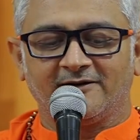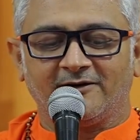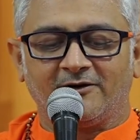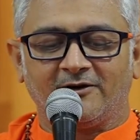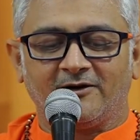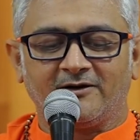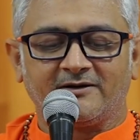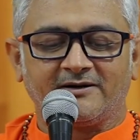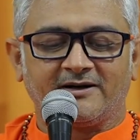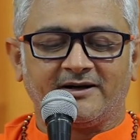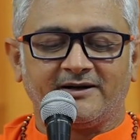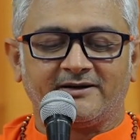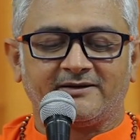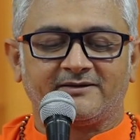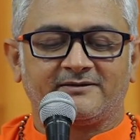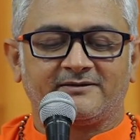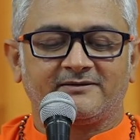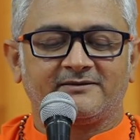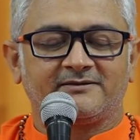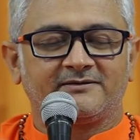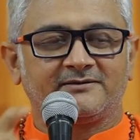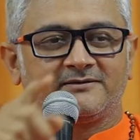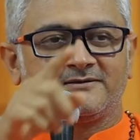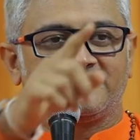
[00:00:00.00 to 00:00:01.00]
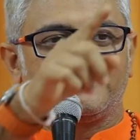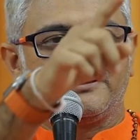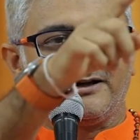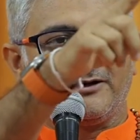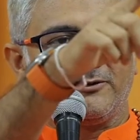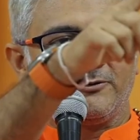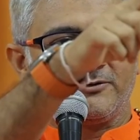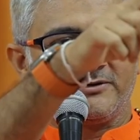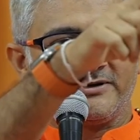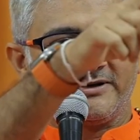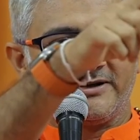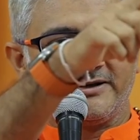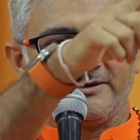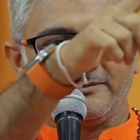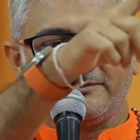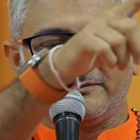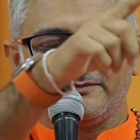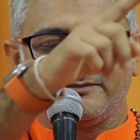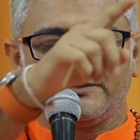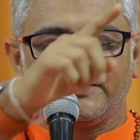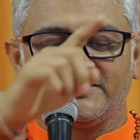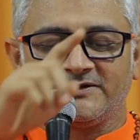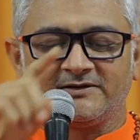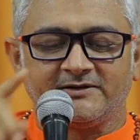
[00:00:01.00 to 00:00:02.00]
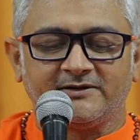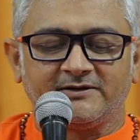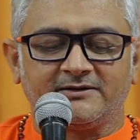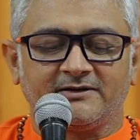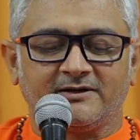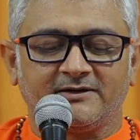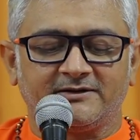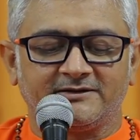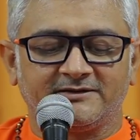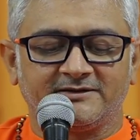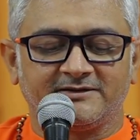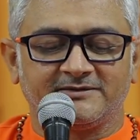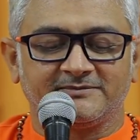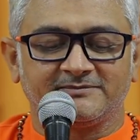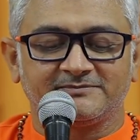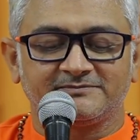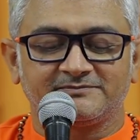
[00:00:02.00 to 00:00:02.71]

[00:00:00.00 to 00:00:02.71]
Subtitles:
All right, now Team Sita ji.